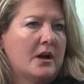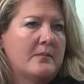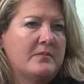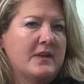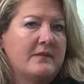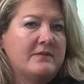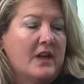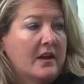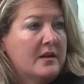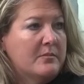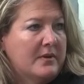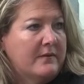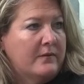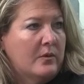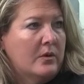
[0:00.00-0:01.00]
they've done it
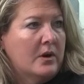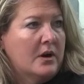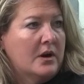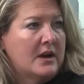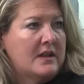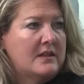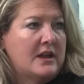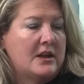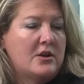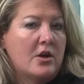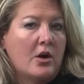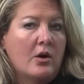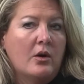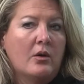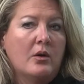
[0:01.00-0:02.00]
before and they
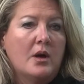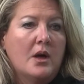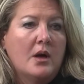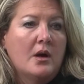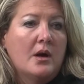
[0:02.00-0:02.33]
know